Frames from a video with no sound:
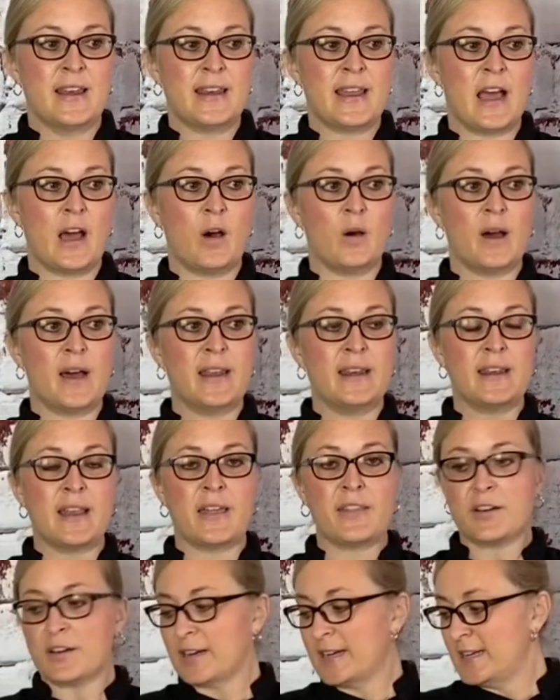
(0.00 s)
Now,
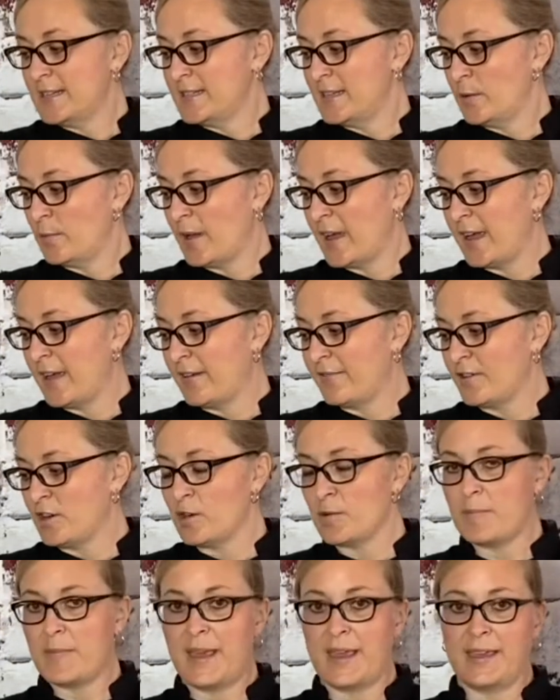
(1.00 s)
another easy way, if
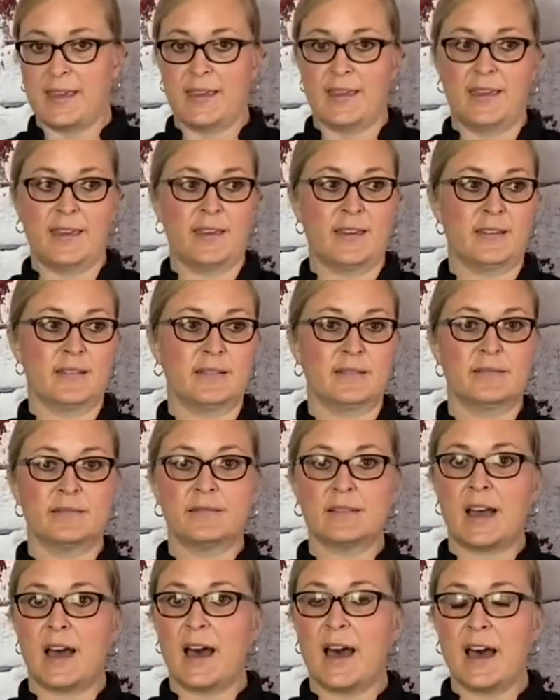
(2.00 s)
you're making
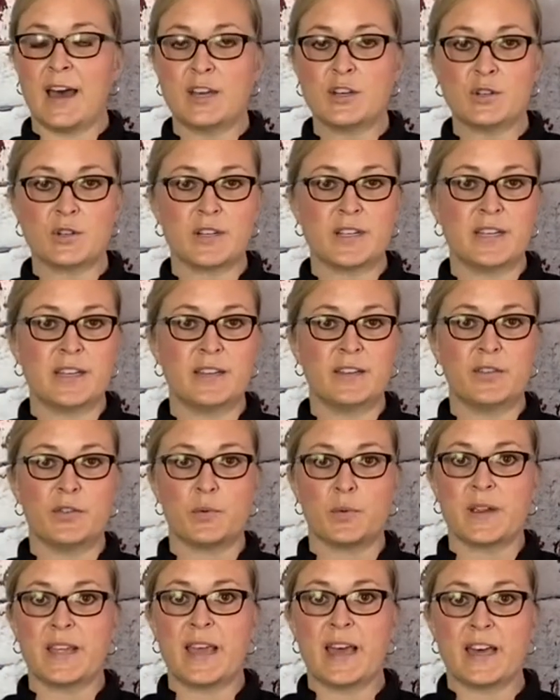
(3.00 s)
100,
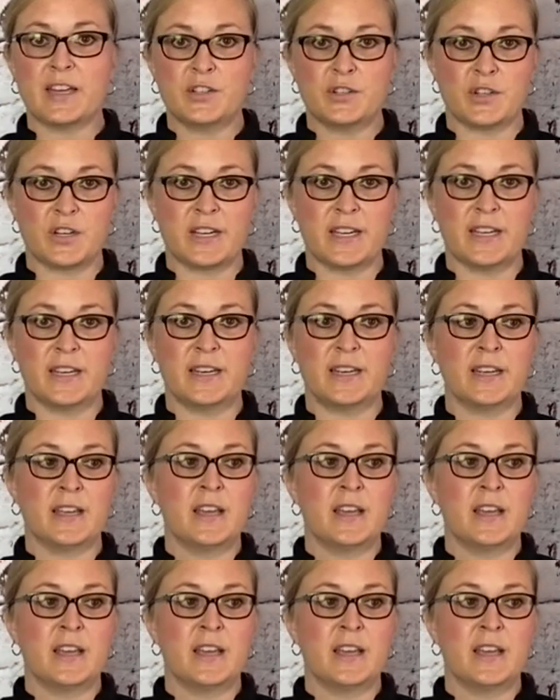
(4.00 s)
300